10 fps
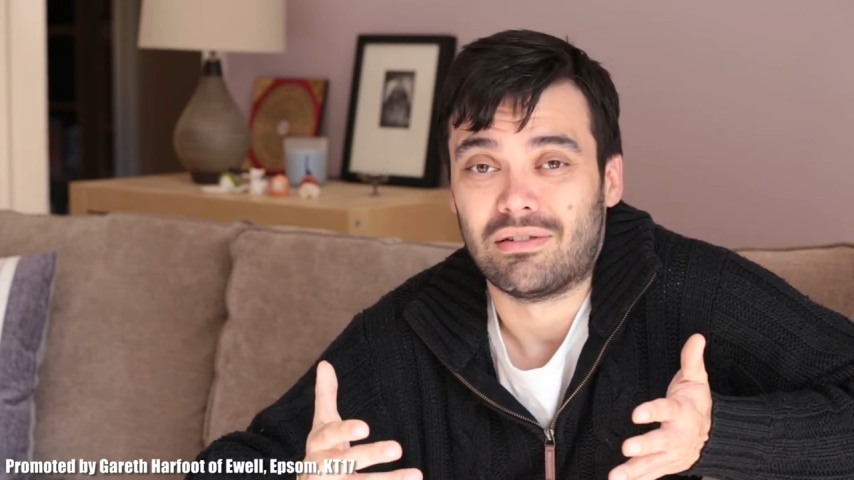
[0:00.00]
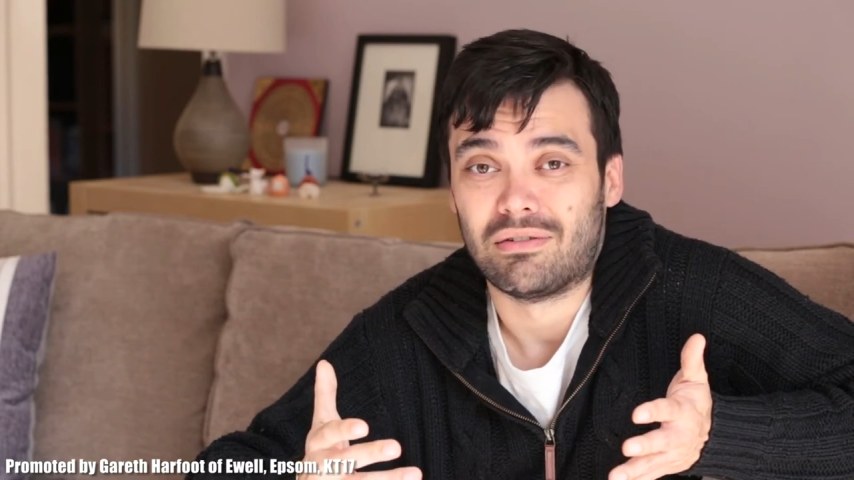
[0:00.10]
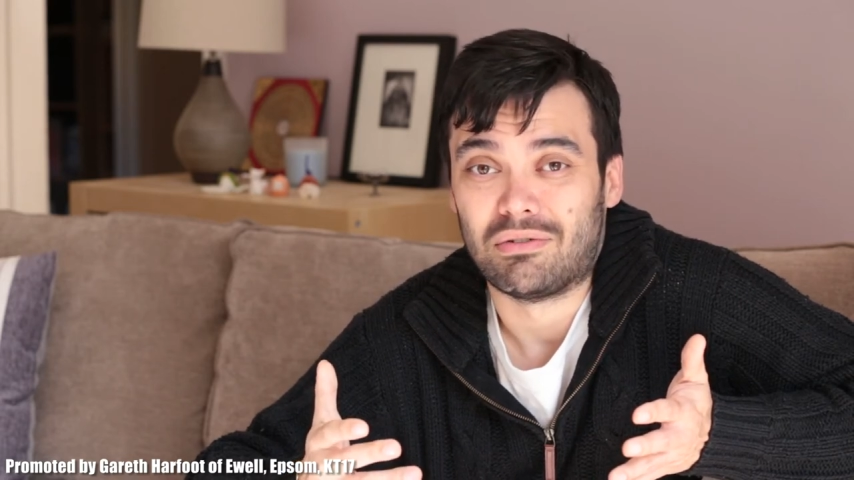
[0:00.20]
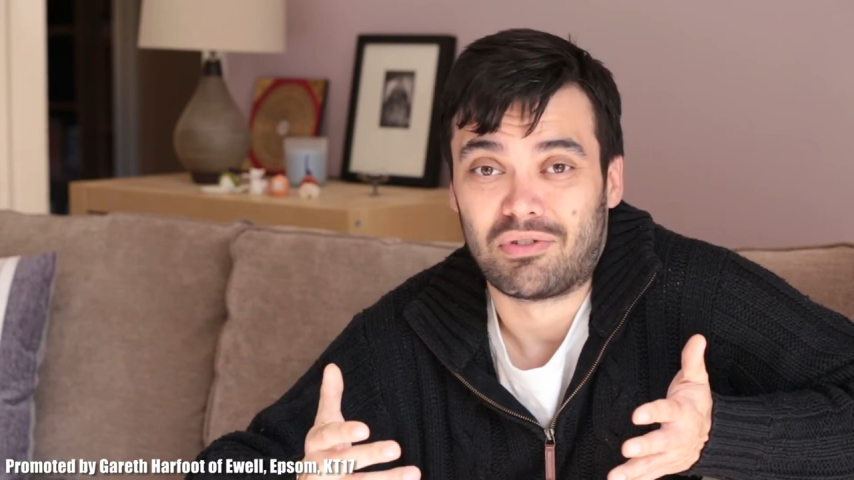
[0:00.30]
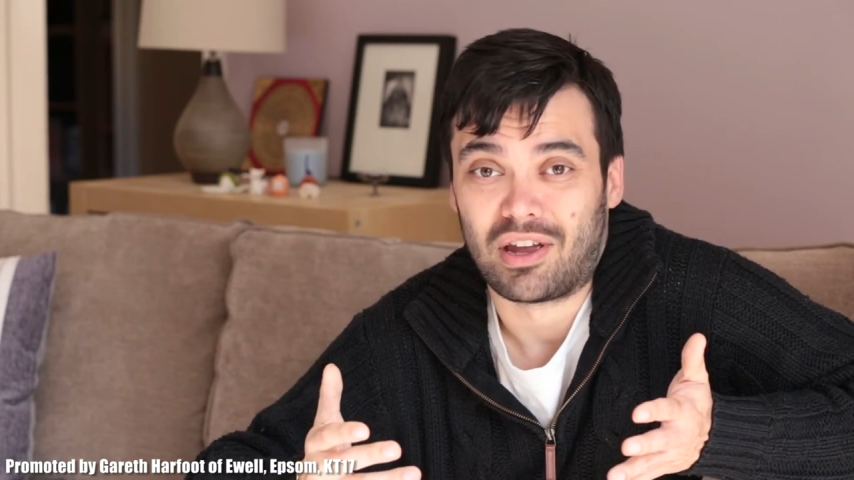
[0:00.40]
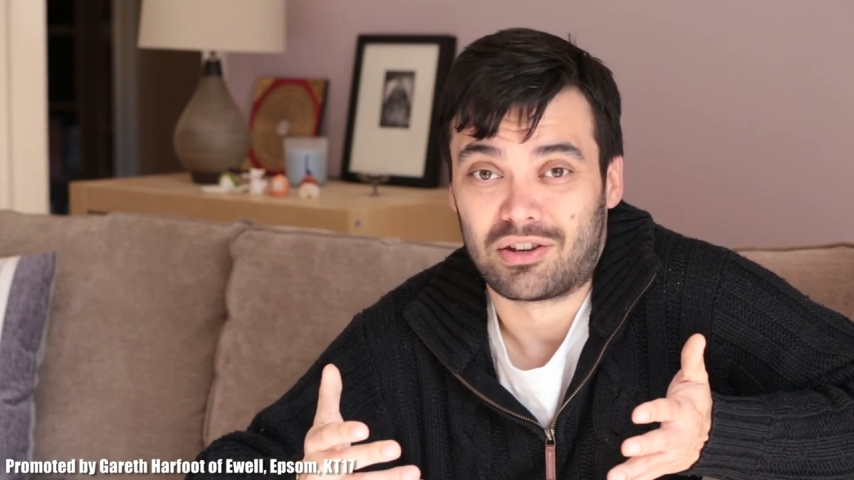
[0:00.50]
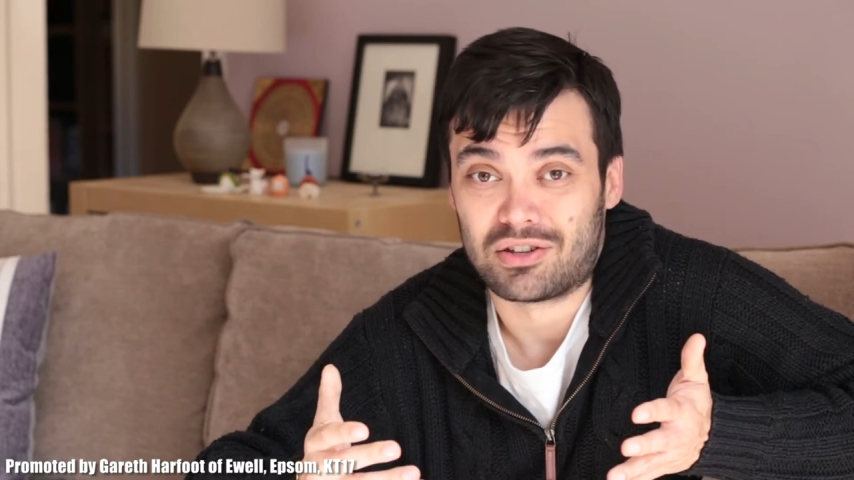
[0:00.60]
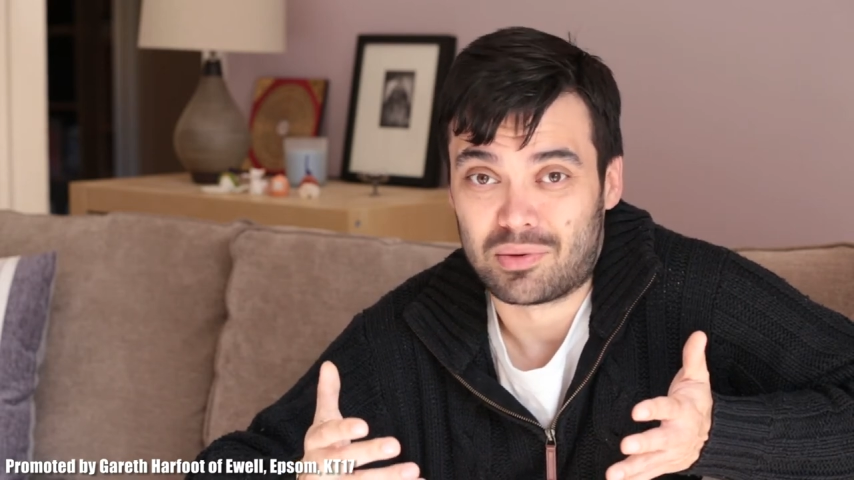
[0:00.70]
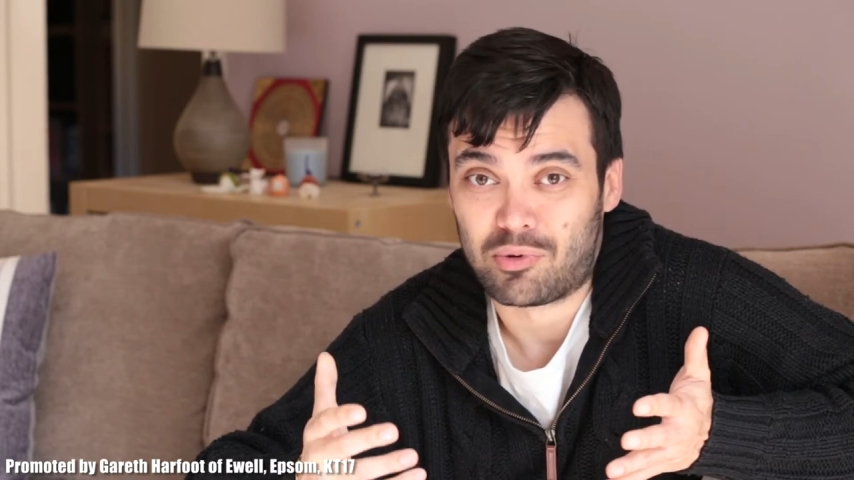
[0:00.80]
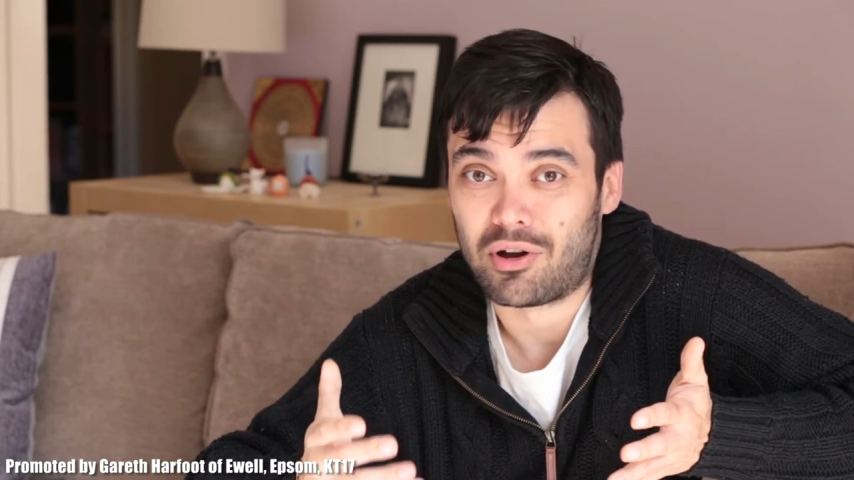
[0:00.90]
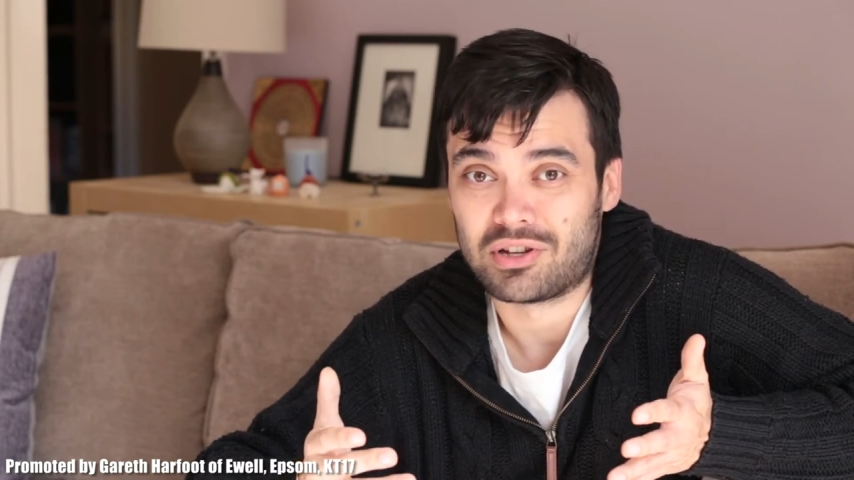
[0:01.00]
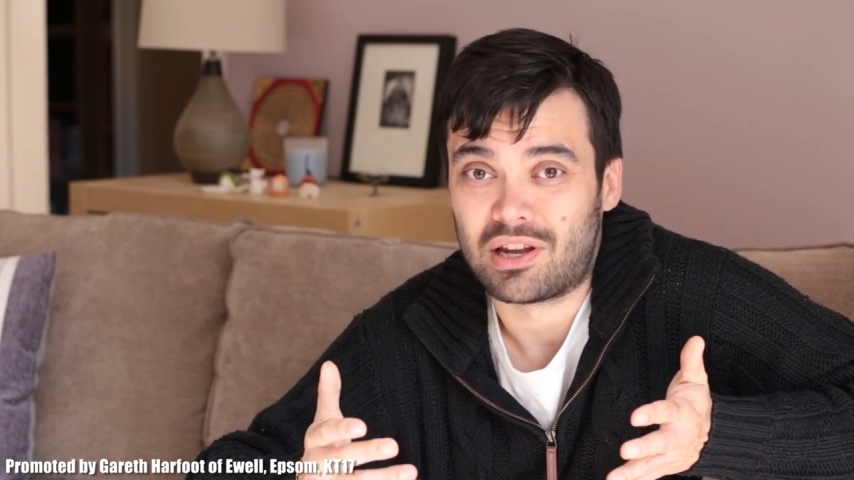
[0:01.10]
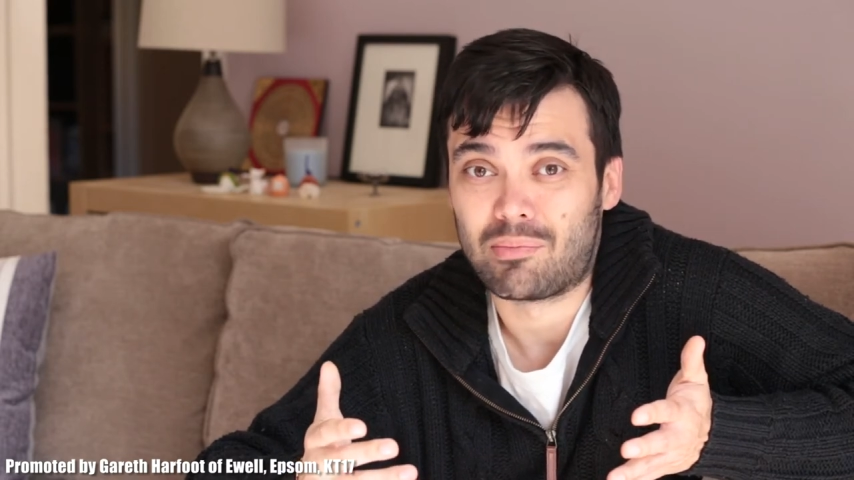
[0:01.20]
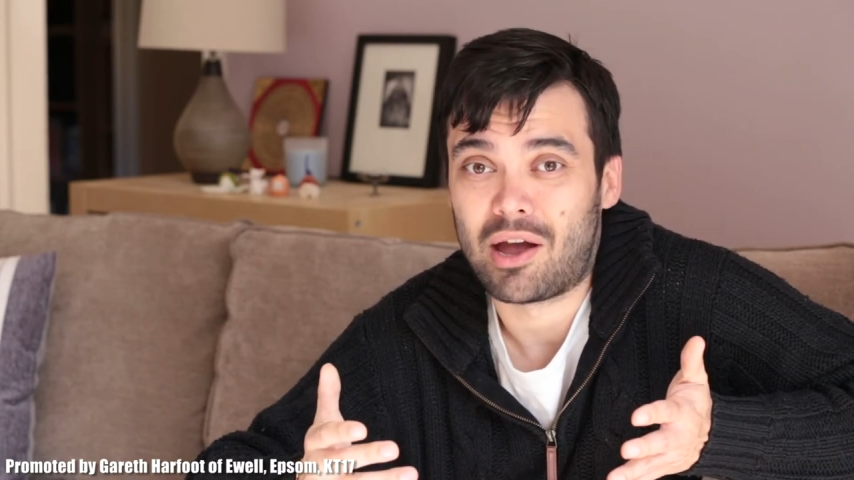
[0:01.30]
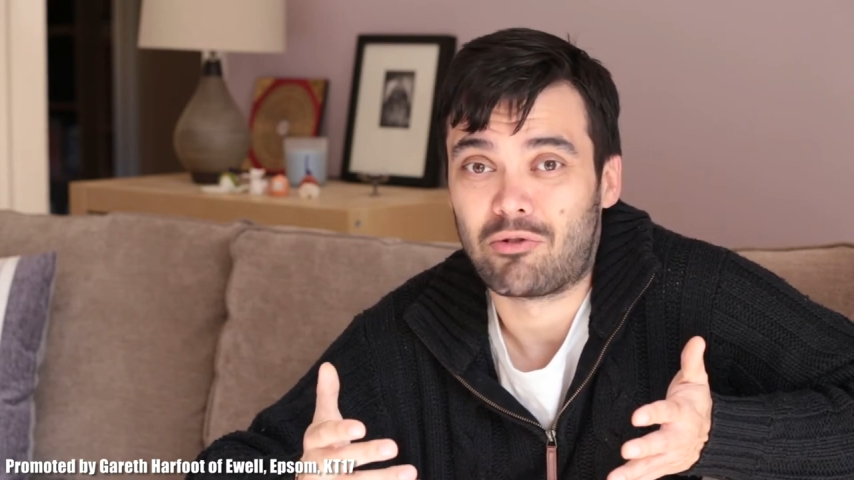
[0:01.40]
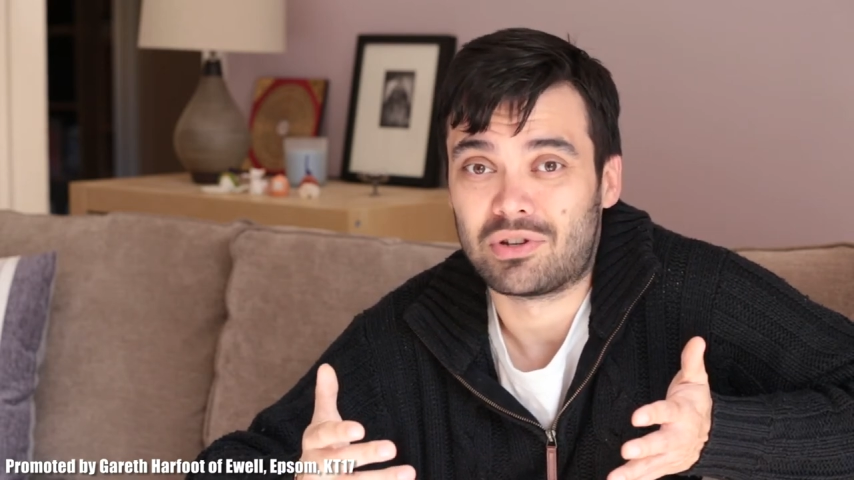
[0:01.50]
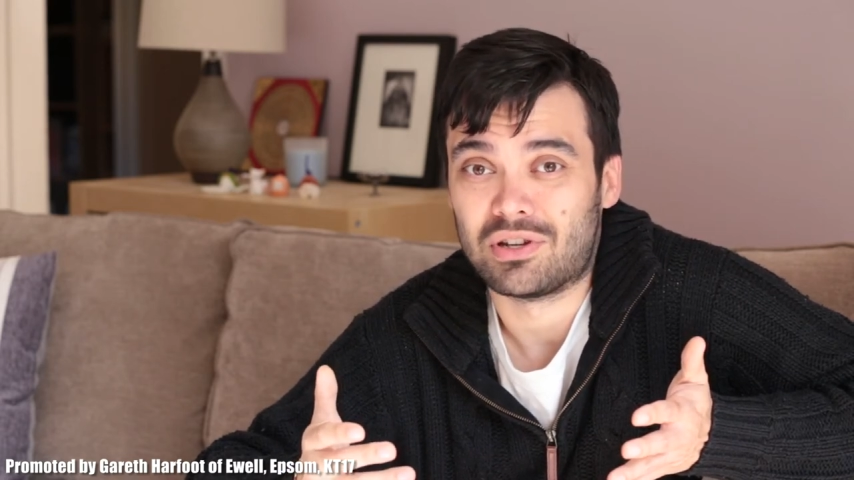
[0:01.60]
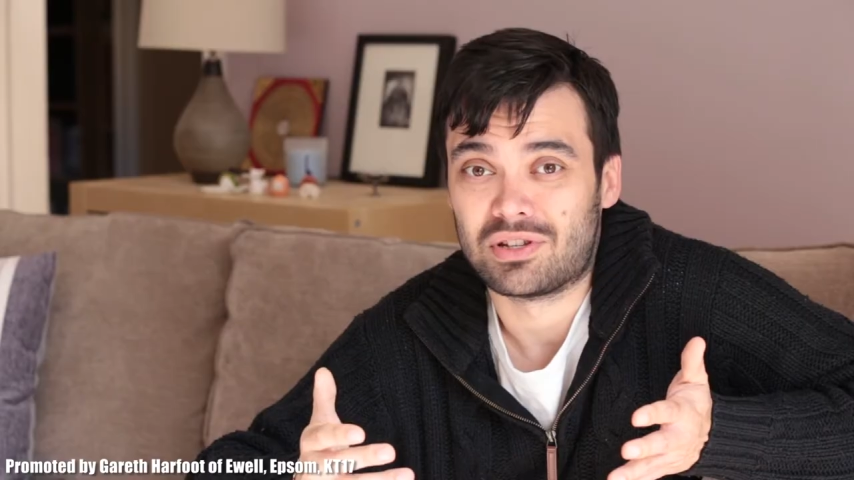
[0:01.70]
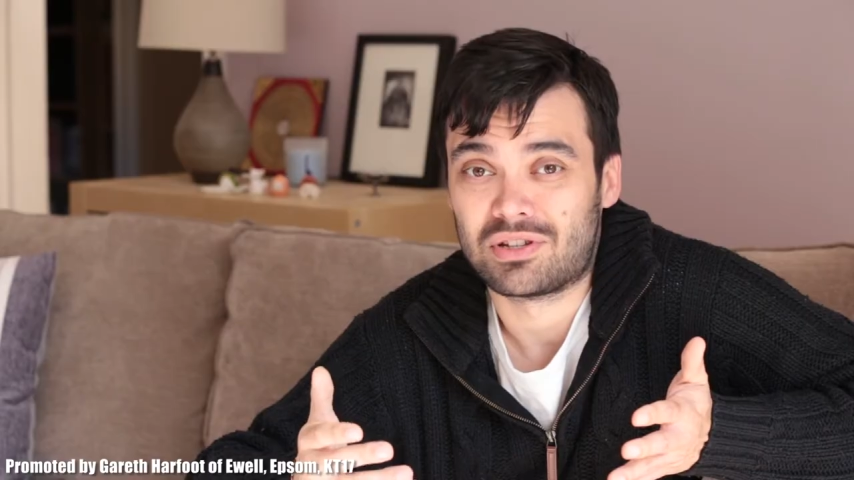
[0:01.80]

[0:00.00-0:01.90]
In fact, a surprising amount is